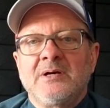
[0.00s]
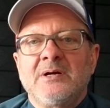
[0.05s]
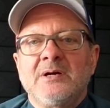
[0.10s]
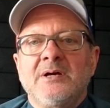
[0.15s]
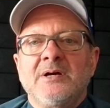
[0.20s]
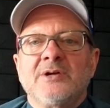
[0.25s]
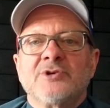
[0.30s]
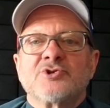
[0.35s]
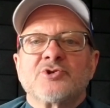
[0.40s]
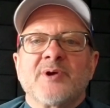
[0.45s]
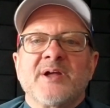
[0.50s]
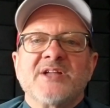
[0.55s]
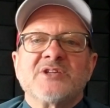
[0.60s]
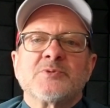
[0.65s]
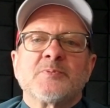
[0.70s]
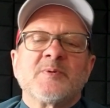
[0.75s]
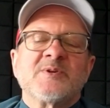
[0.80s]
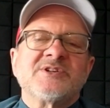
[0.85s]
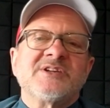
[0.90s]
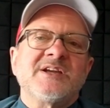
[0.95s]

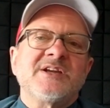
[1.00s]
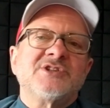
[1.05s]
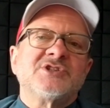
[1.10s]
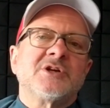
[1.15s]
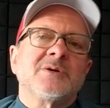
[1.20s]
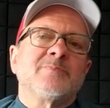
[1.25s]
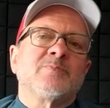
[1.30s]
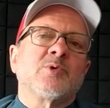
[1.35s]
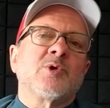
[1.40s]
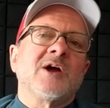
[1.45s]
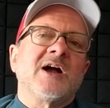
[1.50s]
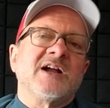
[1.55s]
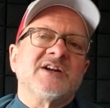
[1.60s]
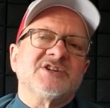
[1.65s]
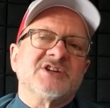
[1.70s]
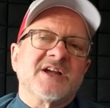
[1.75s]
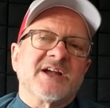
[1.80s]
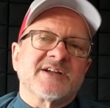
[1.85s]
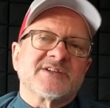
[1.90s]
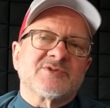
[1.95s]
Transportation
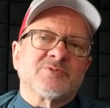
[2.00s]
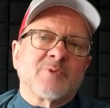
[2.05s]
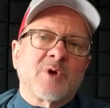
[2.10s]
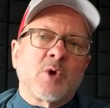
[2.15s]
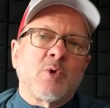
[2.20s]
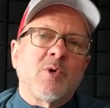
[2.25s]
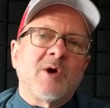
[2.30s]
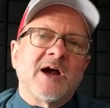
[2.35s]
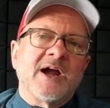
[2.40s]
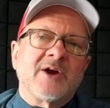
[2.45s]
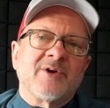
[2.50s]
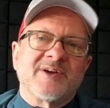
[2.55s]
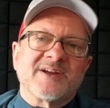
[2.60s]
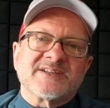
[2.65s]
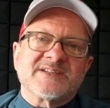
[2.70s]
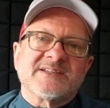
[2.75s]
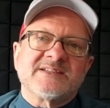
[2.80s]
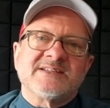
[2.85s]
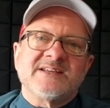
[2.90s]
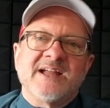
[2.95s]
projects require
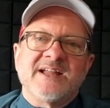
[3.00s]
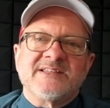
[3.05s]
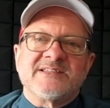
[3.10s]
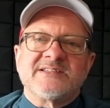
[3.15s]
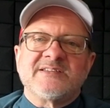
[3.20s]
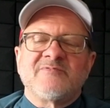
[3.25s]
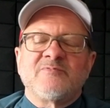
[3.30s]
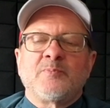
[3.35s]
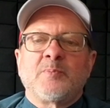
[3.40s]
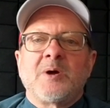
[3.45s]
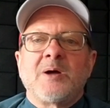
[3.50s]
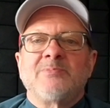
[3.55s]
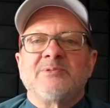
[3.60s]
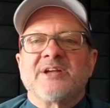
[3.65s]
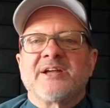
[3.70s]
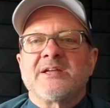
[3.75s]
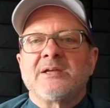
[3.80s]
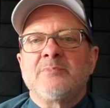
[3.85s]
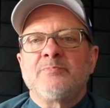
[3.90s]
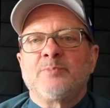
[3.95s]
extensive
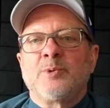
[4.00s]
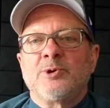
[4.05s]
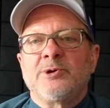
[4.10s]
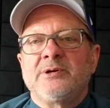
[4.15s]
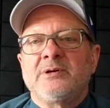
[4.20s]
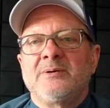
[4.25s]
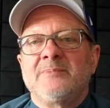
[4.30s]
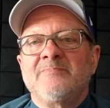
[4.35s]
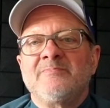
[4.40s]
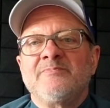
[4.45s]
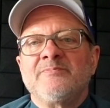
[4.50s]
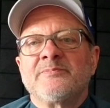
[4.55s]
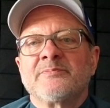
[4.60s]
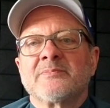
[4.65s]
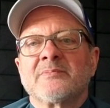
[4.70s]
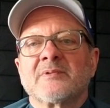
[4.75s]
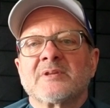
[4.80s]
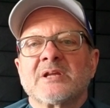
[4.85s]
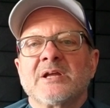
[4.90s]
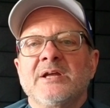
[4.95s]
public input,
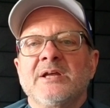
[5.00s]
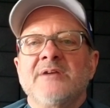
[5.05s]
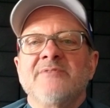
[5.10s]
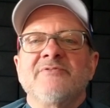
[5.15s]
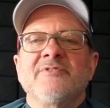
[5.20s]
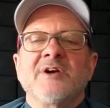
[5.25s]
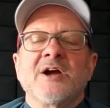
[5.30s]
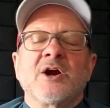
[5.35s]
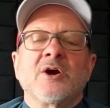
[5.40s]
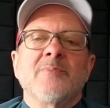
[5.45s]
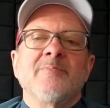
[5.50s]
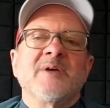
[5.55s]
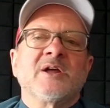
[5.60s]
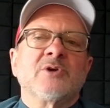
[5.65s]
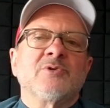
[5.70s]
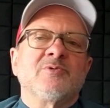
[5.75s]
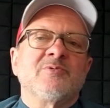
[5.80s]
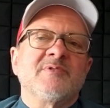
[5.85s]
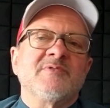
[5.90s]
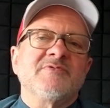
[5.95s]

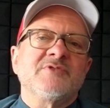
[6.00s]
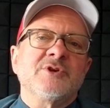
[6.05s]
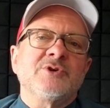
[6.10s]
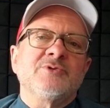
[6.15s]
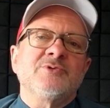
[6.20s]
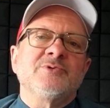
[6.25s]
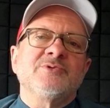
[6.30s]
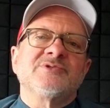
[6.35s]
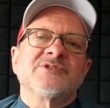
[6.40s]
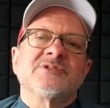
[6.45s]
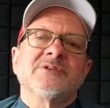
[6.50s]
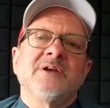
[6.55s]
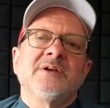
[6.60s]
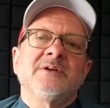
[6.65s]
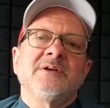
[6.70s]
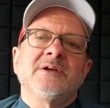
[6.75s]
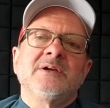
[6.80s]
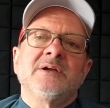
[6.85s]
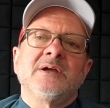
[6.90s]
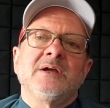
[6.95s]
environmental reviews,
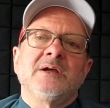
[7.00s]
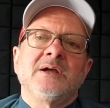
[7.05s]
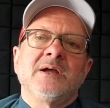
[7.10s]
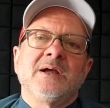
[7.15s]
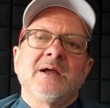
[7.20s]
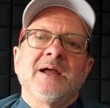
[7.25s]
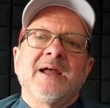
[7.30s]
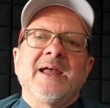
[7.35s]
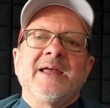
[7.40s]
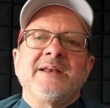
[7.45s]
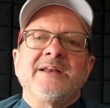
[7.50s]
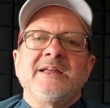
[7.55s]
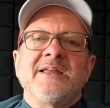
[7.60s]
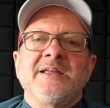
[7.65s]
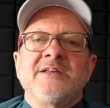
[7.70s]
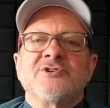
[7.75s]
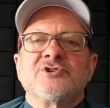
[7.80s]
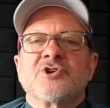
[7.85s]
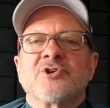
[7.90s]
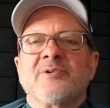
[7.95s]
and
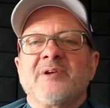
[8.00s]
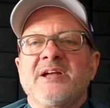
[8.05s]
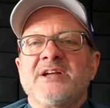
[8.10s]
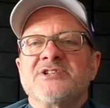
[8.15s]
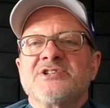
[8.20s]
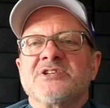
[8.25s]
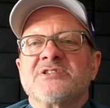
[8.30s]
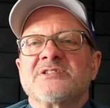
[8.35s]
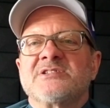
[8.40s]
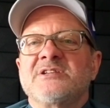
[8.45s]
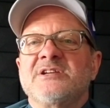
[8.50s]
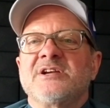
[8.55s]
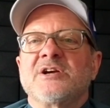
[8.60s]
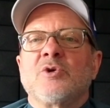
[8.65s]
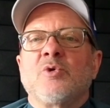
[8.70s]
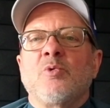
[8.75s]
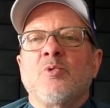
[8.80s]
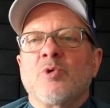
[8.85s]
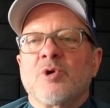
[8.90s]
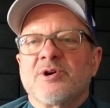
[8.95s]
interagency
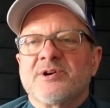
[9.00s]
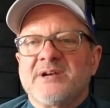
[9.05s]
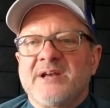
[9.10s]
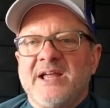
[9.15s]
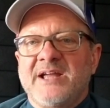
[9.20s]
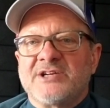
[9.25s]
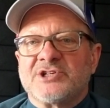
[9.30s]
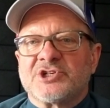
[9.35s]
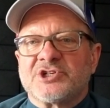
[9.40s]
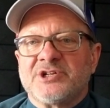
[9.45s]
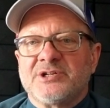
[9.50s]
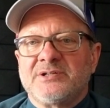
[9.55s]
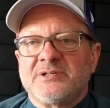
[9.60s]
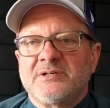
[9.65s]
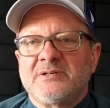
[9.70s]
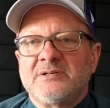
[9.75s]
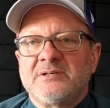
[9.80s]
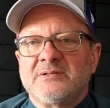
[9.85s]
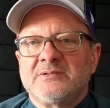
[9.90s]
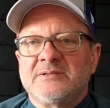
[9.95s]
coordination,
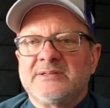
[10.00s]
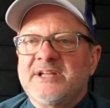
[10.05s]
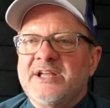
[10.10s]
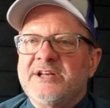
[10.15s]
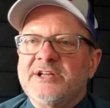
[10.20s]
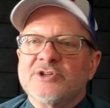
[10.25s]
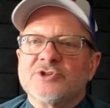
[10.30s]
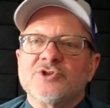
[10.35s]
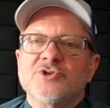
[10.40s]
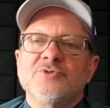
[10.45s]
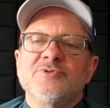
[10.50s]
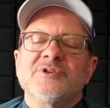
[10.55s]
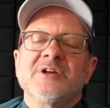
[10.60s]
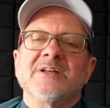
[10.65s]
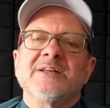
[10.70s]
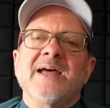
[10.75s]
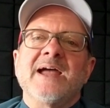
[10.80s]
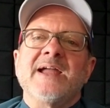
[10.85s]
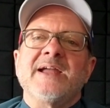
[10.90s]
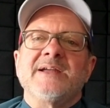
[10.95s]
leading to
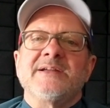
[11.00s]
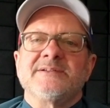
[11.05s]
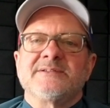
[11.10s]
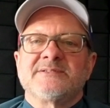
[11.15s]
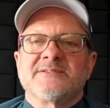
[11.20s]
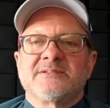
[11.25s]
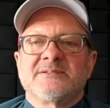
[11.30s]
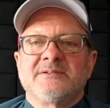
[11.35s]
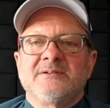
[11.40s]
delays.